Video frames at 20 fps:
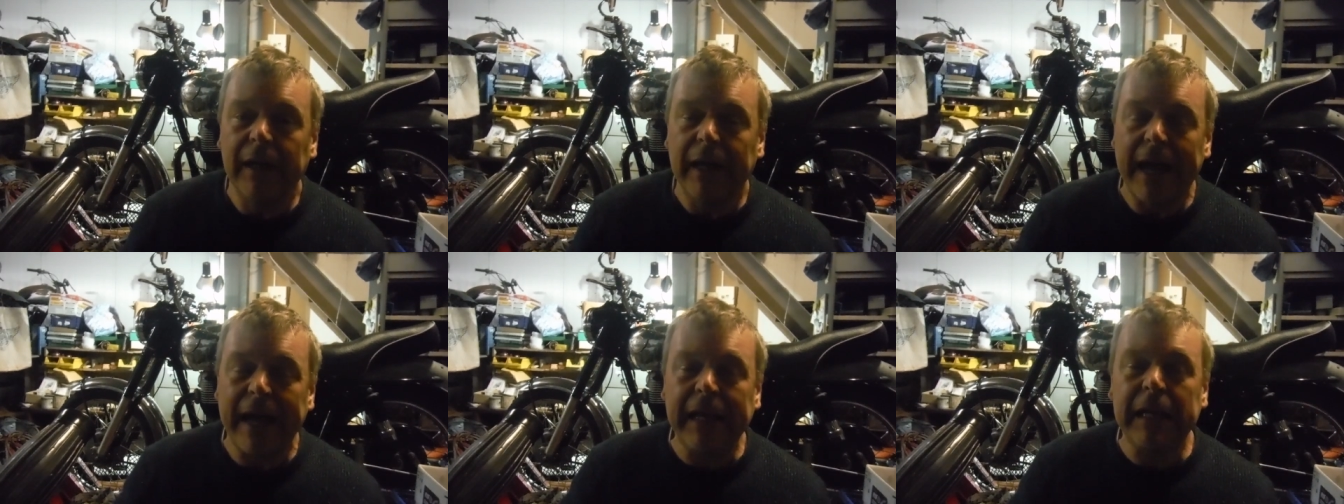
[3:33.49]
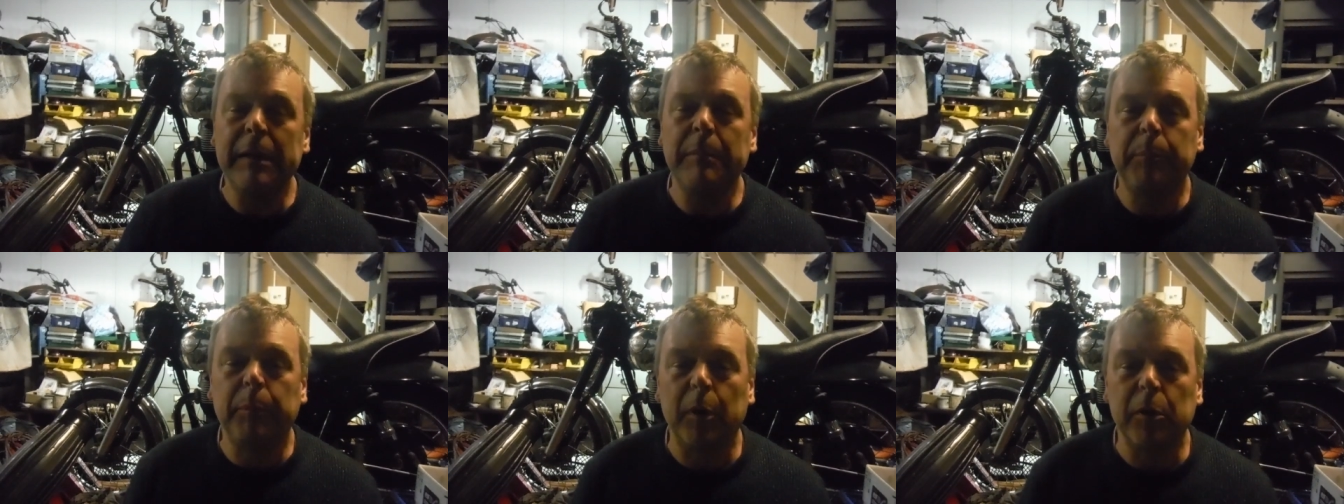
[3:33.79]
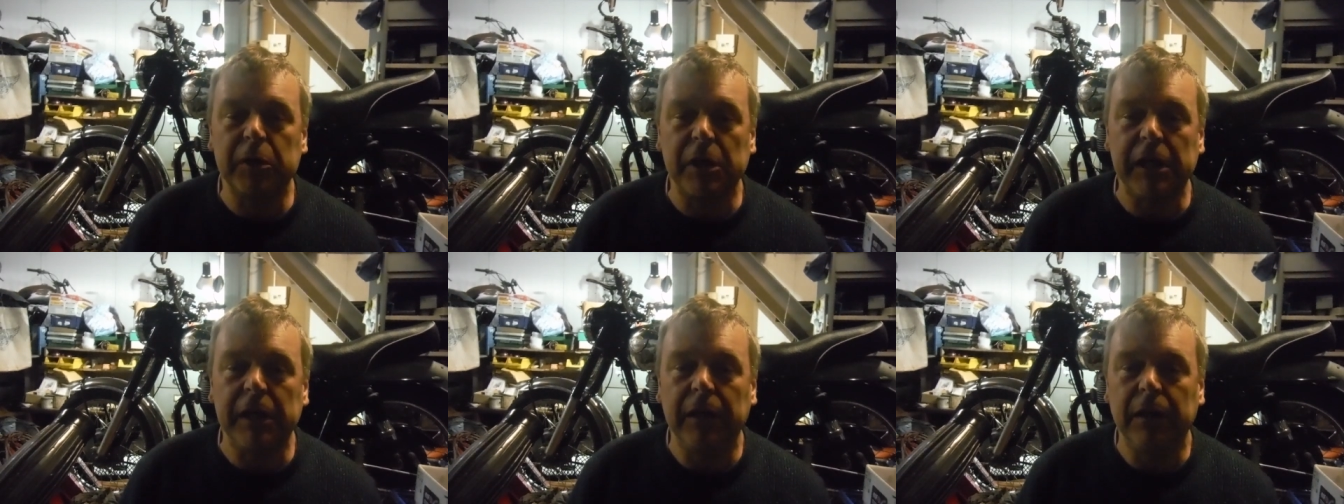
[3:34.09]

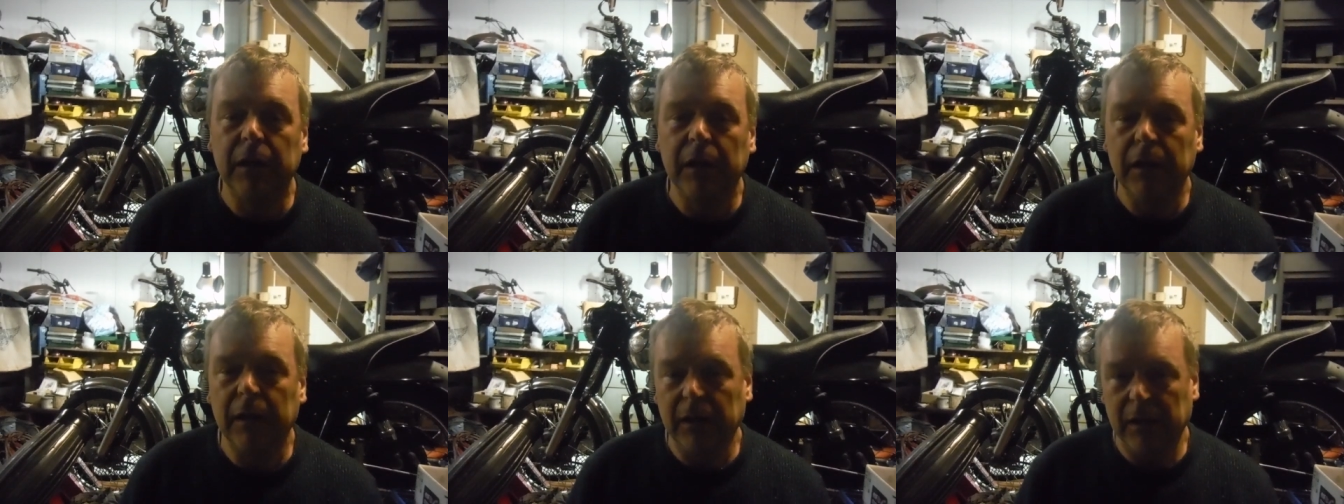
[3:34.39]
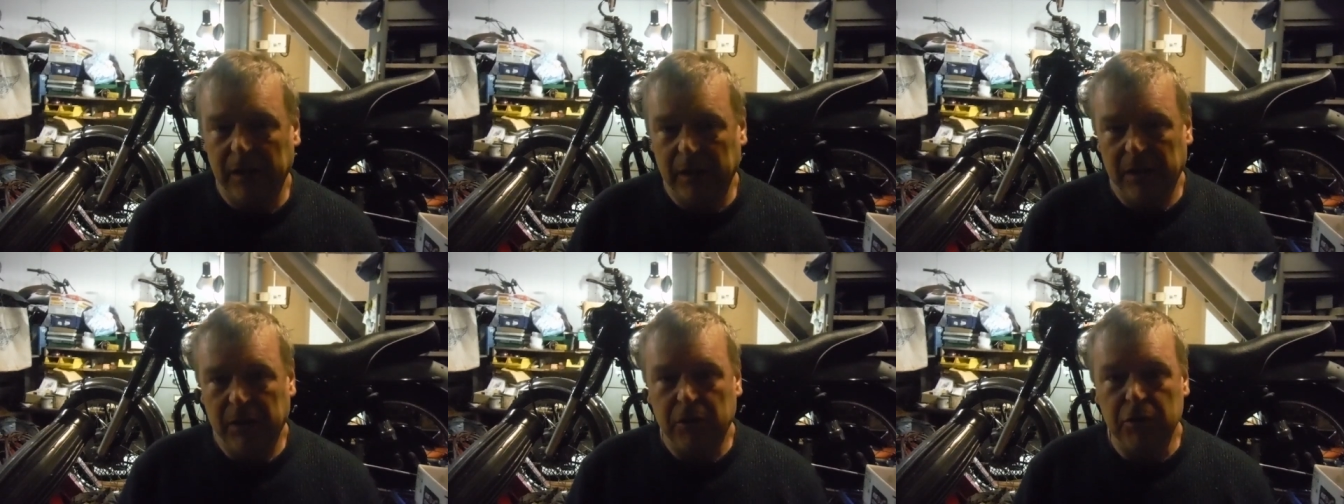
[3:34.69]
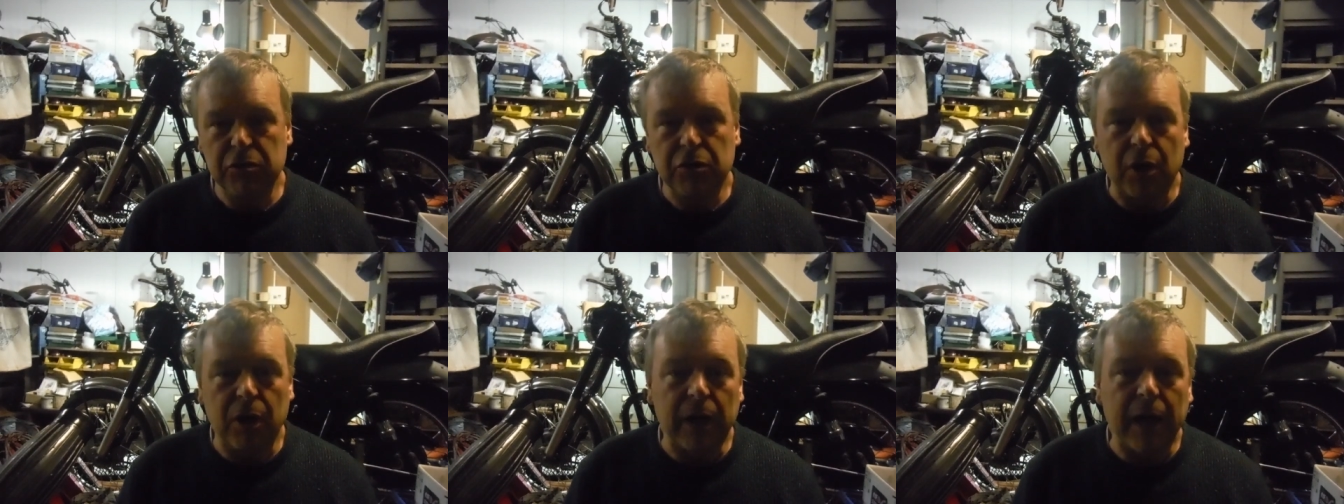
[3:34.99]
Anybody
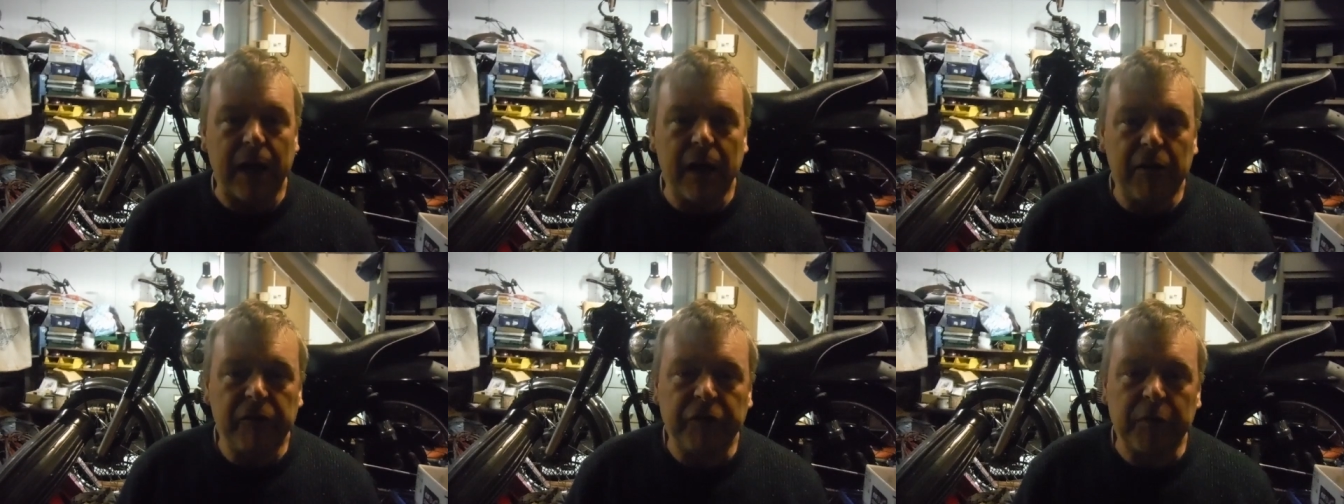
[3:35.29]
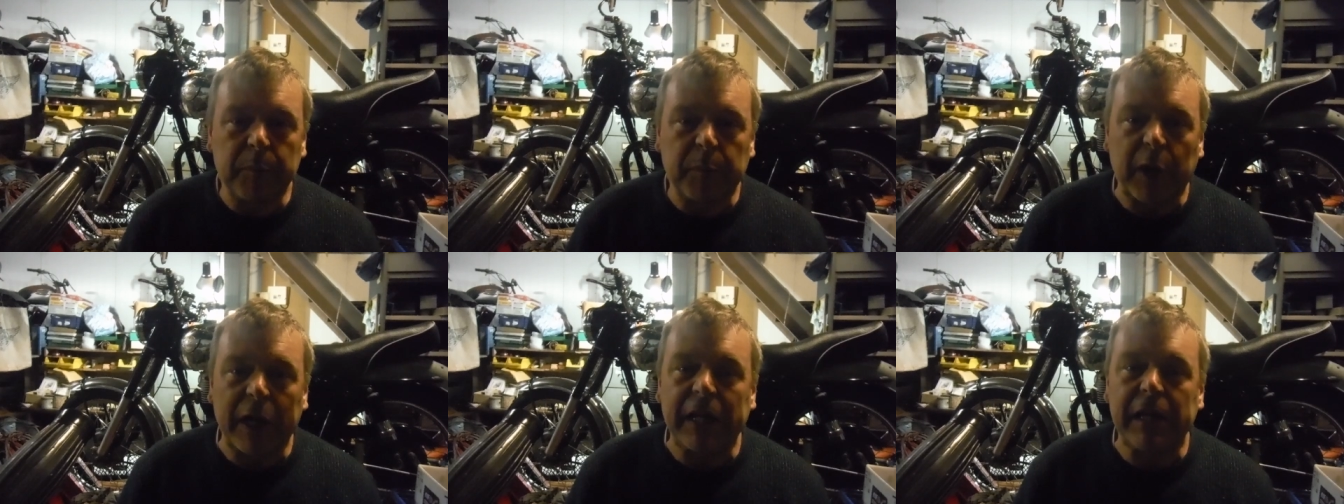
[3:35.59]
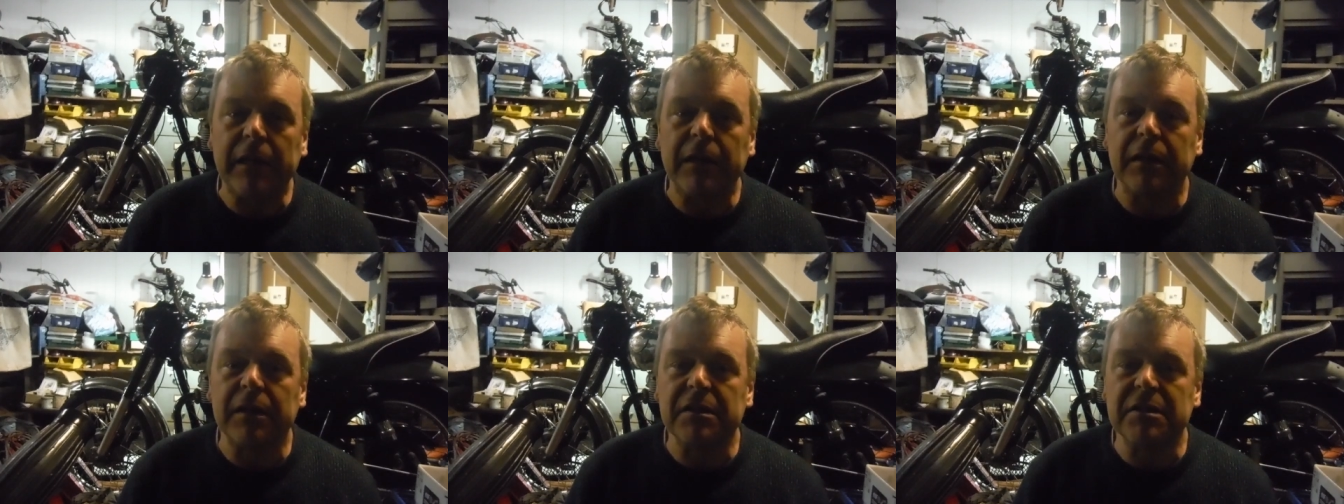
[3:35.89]
who's got half a
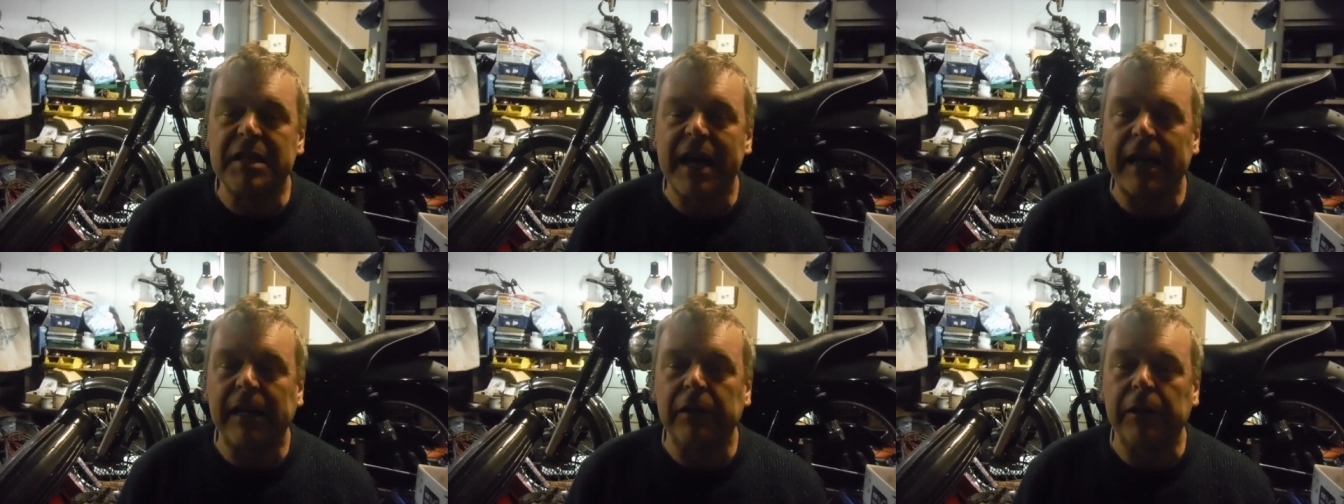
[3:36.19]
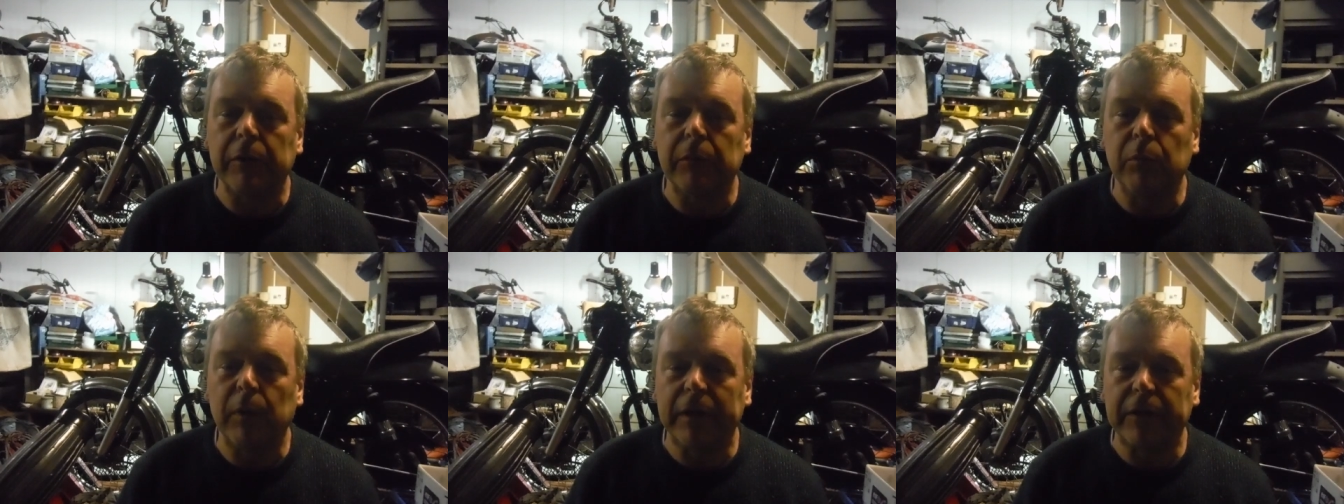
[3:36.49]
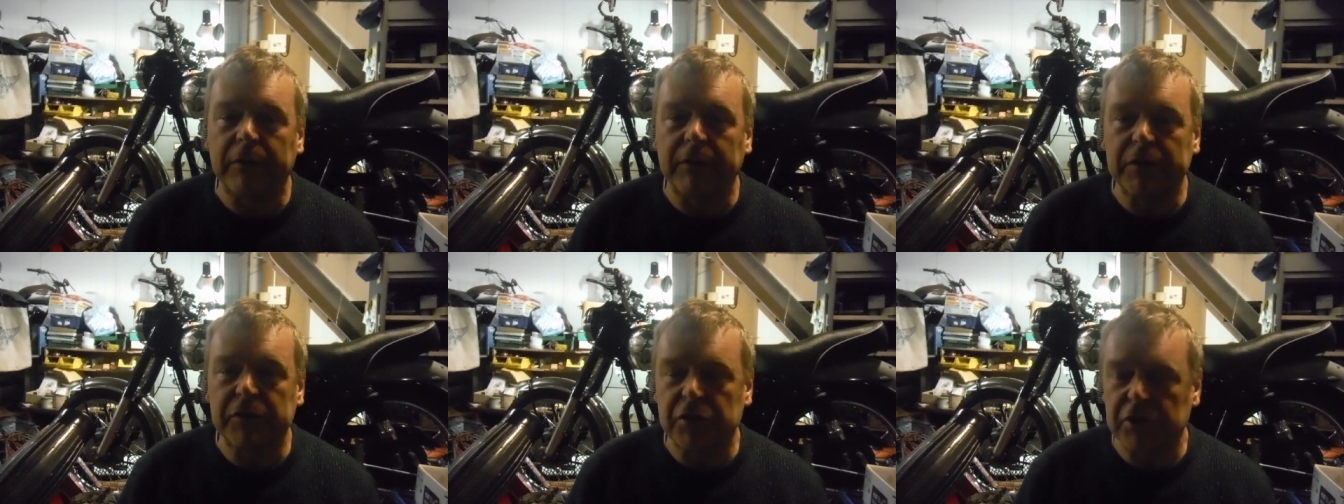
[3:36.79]
brain can tell you
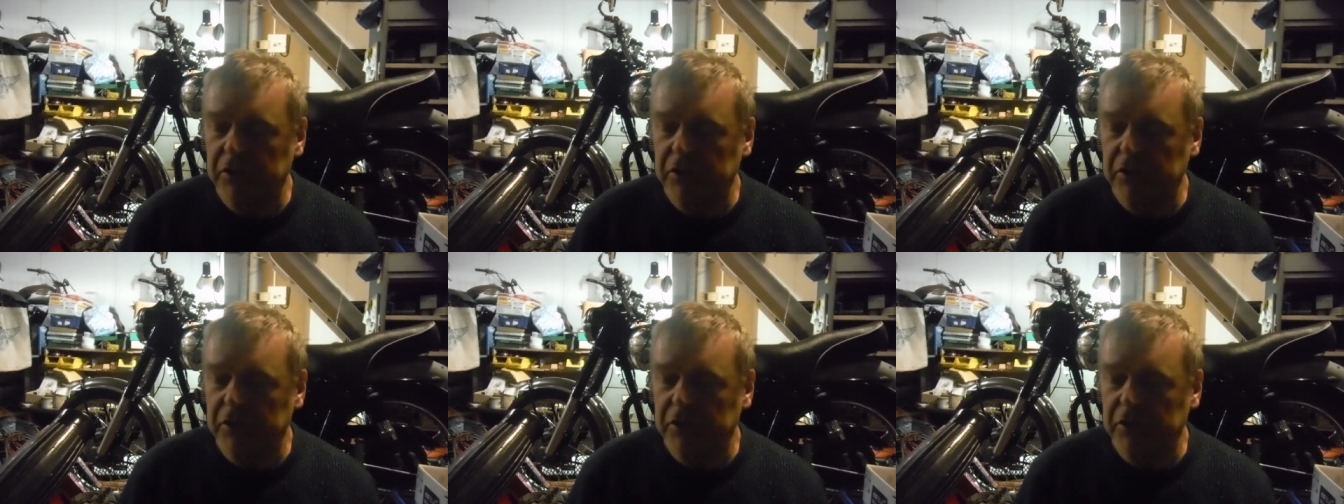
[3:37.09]
whether it's a